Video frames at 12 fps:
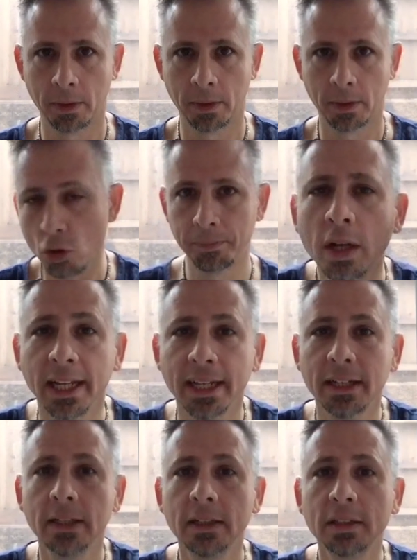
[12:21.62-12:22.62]
You
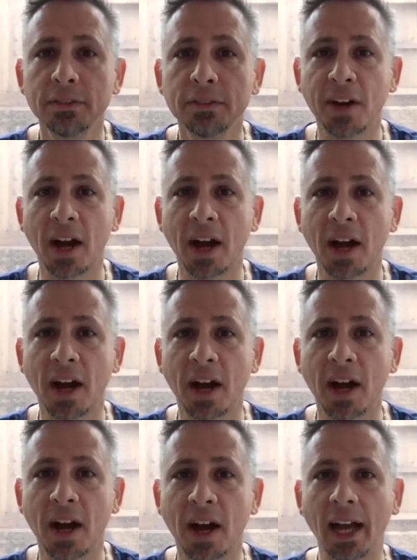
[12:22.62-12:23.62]
need one.
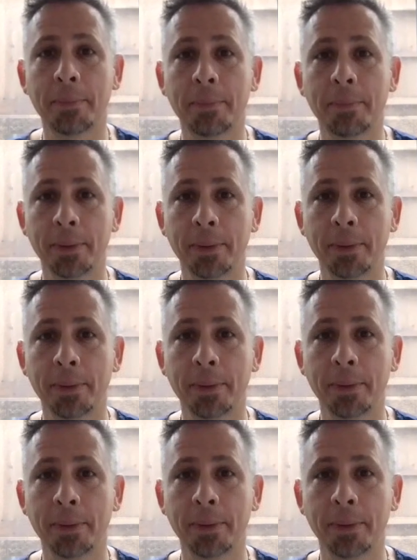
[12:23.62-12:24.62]
You need to
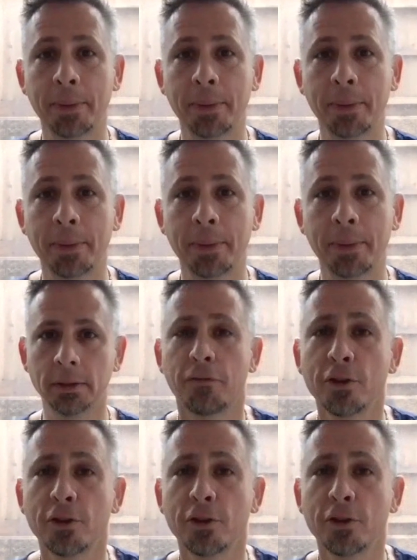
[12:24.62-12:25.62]
find a hobby.
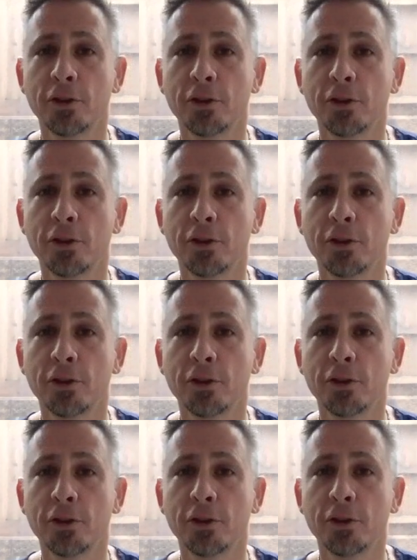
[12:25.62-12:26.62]
If
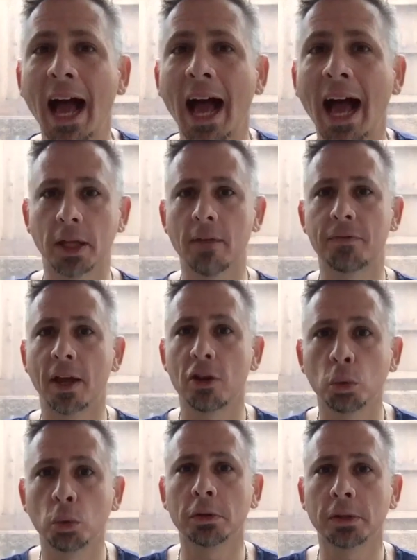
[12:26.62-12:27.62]
you do not,
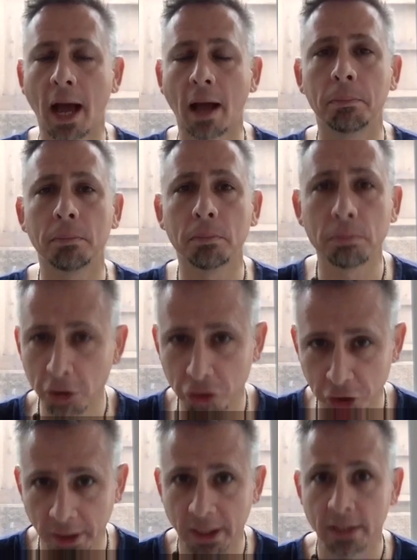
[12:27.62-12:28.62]
it is my belief that
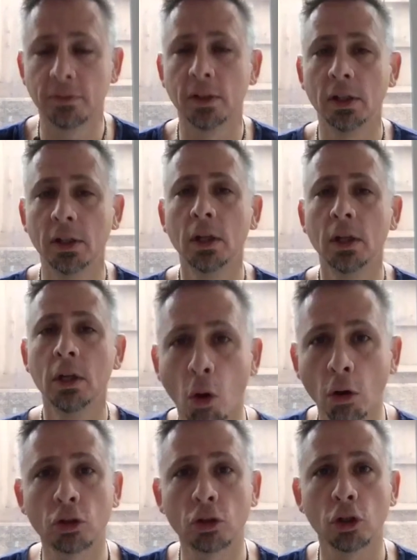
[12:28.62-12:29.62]
you will not
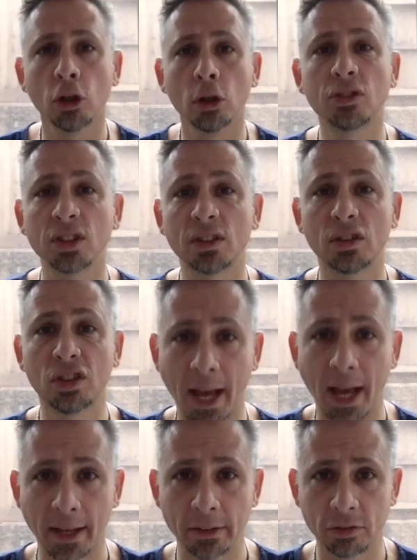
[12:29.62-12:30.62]
achieve
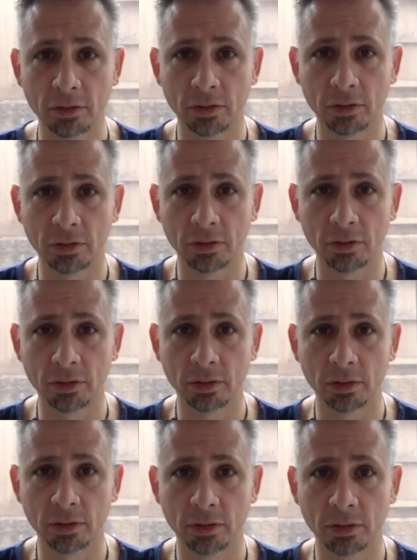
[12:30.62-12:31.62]
long-term
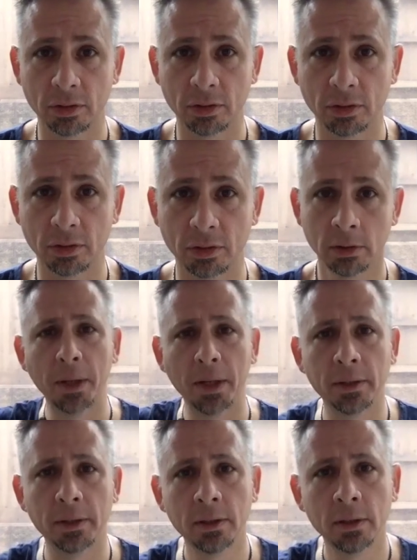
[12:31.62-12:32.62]
success
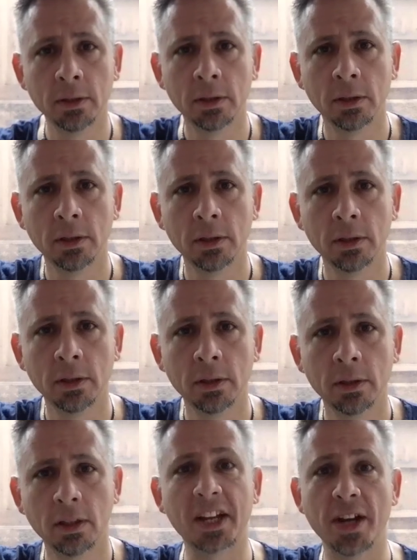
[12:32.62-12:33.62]
in
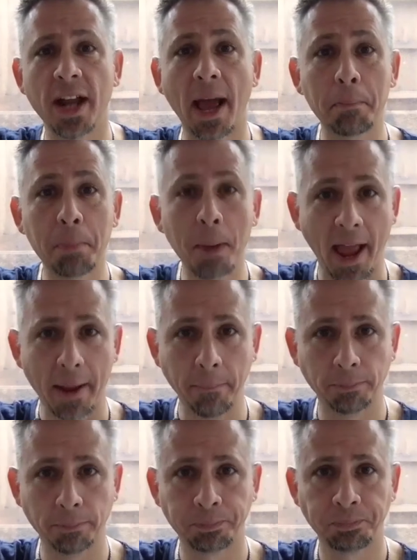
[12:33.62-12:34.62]
keeping the
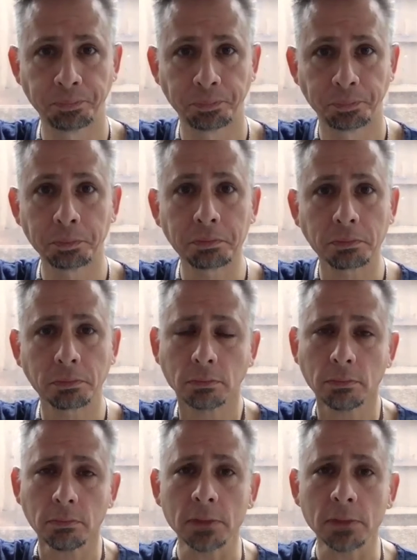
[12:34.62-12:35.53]
addiction at bay.